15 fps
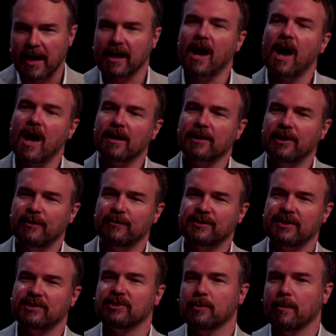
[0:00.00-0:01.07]
a cognitive
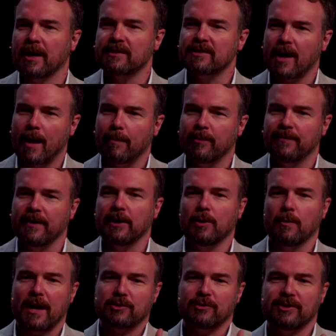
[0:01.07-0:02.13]
system on top of it,
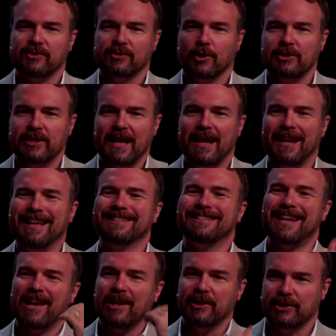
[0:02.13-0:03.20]
you actually start to get
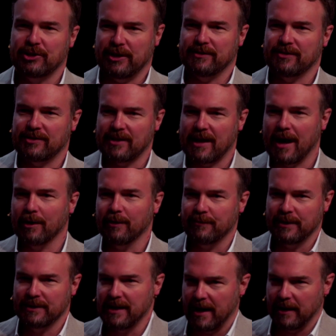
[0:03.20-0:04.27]
intelligence out of
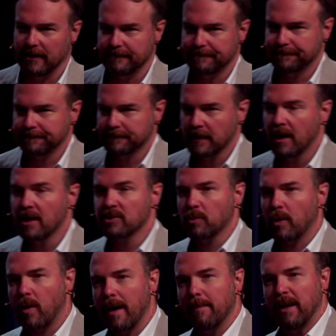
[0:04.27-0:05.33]
the data. So
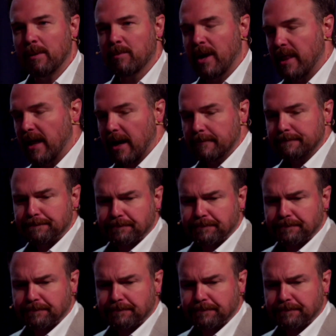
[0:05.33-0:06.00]
what do I mean by that?